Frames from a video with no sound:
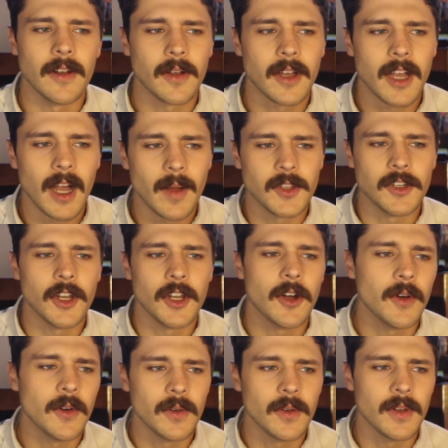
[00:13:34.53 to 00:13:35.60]
come to
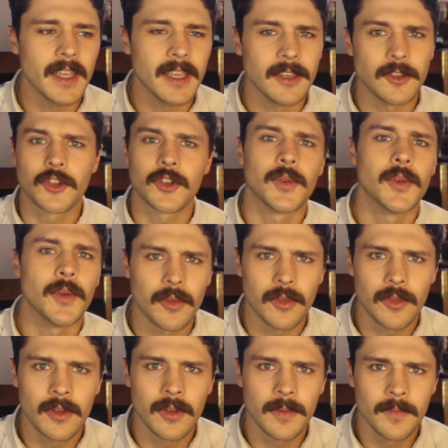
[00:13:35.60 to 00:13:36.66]
know his truth.